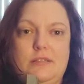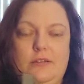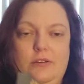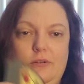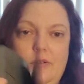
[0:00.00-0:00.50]

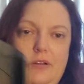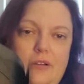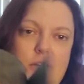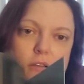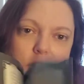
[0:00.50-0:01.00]
So,
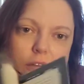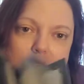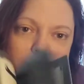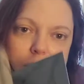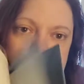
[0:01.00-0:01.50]

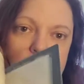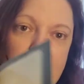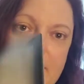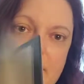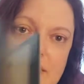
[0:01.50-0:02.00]

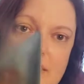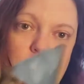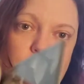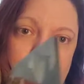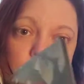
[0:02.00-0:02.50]
it
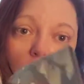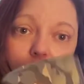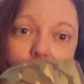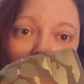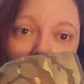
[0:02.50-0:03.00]
is full
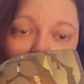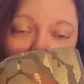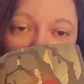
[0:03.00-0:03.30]
color,